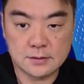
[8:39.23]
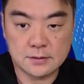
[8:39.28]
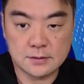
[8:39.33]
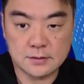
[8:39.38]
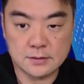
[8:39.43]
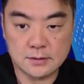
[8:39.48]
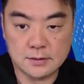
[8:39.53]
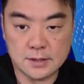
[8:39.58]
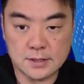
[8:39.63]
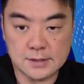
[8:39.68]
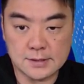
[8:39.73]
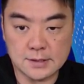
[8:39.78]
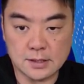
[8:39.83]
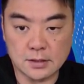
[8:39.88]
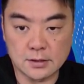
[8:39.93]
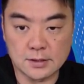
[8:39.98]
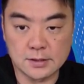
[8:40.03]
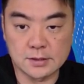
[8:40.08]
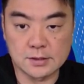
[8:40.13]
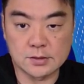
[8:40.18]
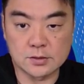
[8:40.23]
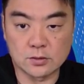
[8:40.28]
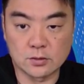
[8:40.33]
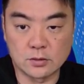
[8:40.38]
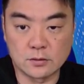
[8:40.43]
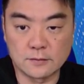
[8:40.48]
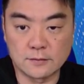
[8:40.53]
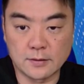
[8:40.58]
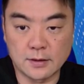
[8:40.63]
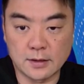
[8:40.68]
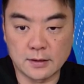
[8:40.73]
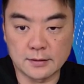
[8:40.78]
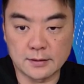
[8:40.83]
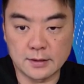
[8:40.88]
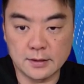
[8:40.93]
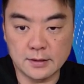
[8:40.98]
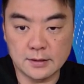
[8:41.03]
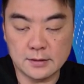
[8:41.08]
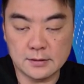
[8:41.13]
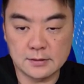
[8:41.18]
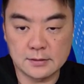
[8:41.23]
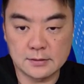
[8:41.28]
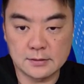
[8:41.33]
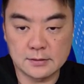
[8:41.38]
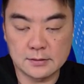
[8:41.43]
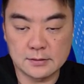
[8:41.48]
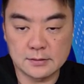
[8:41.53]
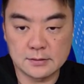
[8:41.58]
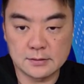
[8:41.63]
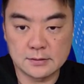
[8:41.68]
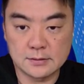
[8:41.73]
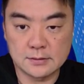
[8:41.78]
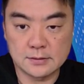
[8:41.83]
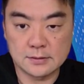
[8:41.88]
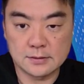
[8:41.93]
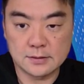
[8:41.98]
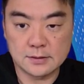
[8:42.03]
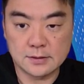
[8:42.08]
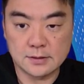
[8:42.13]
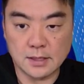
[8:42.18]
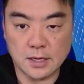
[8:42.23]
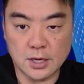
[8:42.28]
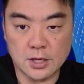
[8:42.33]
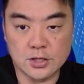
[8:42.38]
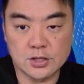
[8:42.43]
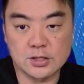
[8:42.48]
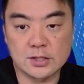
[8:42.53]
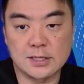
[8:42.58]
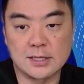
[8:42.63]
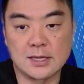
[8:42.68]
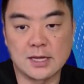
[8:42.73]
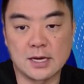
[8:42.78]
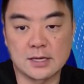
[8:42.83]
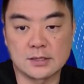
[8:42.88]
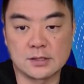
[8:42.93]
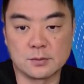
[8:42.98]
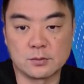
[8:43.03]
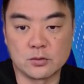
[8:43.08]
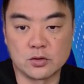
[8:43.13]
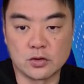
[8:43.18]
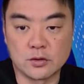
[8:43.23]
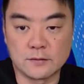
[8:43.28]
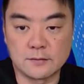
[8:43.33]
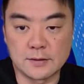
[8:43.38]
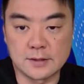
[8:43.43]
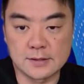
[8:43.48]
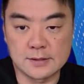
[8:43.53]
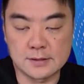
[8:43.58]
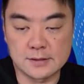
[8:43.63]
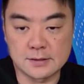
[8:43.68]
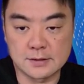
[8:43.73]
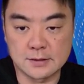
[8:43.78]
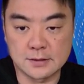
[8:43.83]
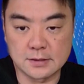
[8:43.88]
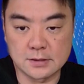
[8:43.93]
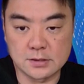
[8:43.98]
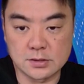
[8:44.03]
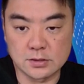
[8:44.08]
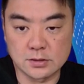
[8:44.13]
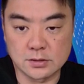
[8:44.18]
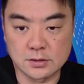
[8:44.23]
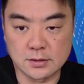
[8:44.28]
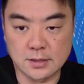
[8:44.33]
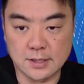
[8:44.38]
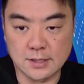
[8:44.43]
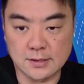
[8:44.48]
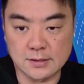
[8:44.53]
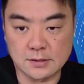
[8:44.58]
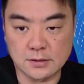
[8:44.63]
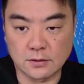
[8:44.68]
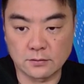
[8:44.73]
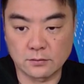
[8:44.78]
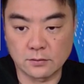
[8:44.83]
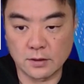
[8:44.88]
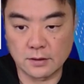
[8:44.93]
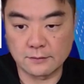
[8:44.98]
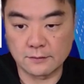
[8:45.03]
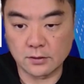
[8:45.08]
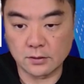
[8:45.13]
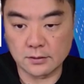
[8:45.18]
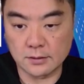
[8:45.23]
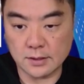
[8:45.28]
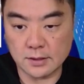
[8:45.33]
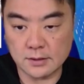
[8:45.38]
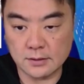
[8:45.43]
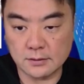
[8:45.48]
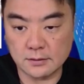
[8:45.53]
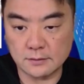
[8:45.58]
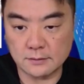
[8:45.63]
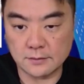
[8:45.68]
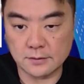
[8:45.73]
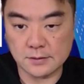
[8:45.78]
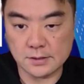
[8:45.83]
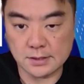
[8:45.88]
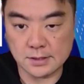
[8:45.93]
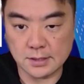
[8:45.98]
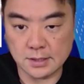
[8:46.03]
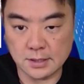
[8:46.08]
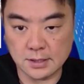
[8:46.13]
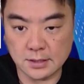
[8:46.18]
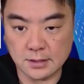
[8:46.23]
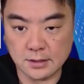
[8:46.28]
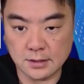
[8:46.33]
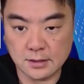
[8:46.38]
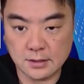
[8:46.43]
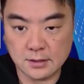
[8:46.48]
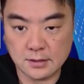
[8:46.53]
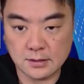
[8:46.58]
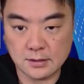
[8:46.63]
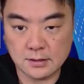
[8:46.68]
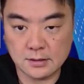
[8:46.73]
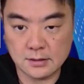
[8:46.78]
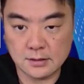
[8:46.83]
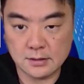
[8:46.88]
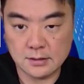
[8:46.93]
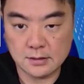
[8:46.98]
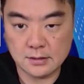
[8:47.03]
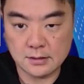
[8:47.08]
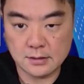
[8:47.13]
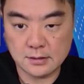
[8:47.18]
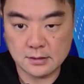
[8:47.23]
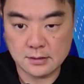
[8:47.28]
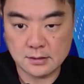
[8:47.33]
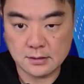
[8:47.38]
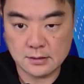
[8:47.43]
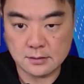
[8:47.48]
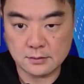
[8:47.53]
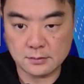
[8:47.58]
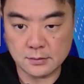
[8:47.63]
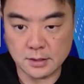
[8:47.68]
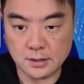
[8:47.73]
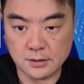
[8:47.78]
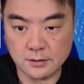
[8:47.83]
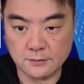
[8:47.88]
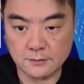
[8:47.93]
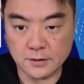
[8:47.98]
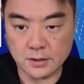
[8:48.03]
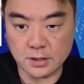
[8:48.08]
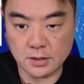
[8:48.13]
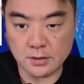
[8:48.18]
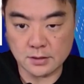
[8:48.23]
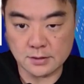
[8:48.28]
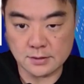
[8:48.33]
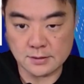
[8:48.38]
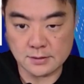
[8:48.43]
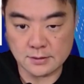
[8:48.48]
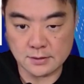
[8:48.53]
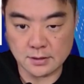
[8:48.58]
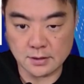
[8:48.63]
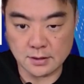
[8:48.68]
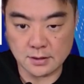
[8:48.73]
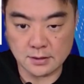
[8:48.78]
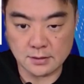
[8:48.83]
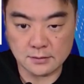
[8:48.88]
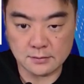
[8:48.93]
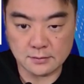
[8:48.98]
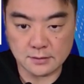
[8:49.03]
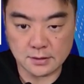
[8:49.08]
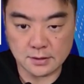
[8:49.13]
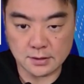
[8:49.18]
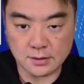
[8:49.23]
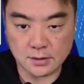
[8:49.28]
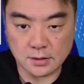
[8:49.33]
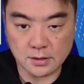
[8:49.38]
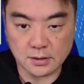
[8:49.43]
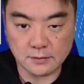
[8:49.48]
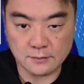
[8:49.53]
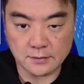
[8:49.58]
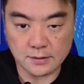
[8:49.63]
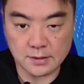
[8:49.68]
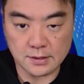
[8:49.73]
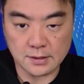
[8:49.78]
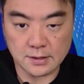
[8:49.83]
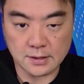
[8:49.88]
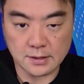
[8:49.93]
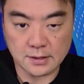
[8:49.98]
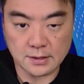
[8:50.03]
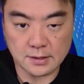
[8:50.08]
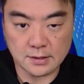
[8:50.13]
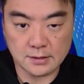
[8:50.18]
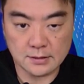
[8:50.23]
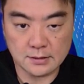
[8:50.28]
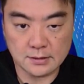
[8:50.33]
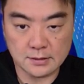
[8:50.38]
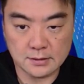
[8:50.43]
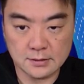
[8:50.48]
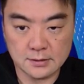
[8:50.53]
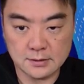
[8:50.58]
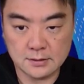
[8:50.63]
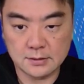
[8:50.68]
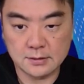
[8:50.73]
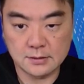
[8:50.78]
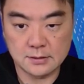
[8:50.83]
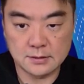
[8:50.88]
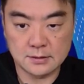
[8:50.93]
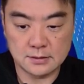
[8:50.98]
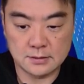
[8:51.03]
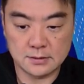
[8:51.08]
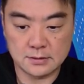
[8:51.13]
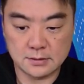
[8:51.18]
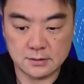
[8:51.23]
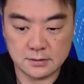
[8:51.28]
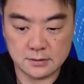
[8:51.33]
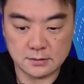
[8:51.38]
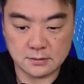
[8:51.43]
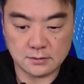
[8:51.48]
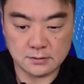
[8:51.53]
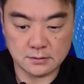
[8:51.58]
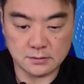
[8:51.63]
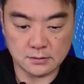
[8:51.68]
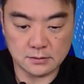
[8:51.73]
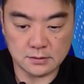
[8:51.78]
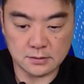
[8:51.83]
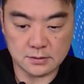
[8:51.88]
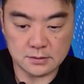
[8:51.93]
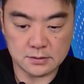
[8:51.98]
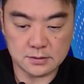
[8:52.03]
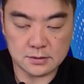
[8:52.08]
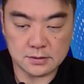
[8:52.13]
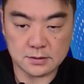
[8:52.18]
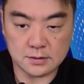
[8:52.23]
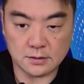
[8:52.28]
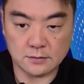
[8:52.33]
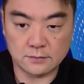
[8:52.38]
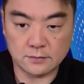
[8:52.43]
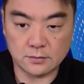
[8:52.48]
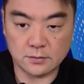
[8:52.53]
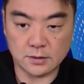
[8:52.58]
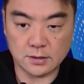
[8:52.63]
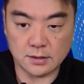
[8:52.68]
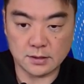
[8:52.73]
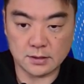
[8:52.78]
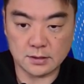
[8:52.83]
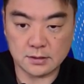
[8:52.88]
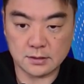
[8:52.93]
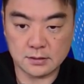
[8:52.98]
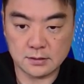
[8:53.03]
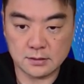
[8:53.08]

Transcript: And there's our install file there. I usually like to move this into a software folder if you've seen my other videos. So we're going to go over here, call it software,